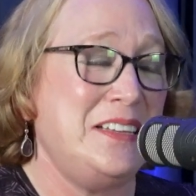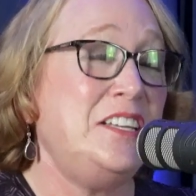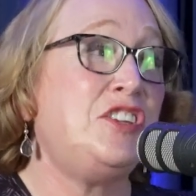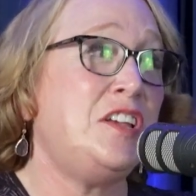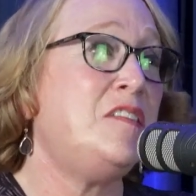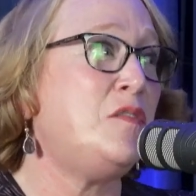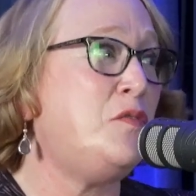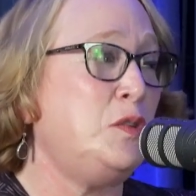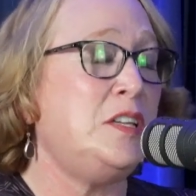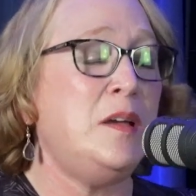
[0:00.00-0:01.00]
Teaching is a
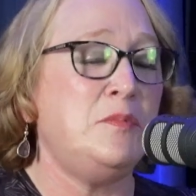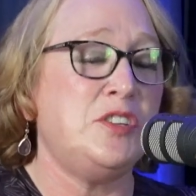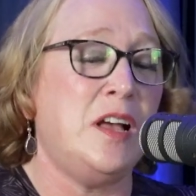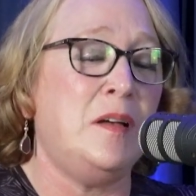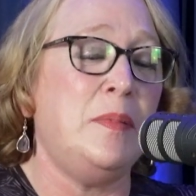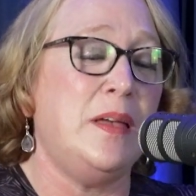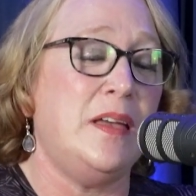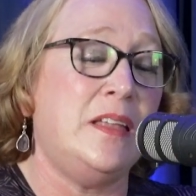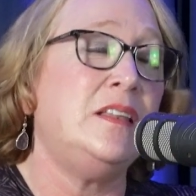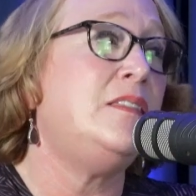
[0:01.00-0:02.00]
full-time job
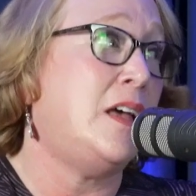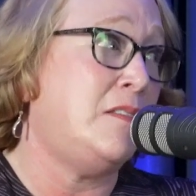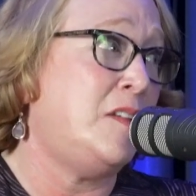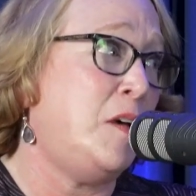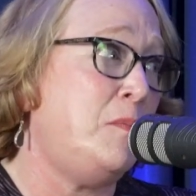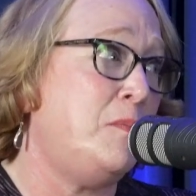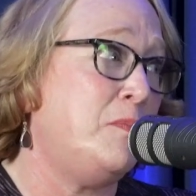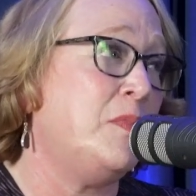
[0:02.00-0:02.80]
and then some.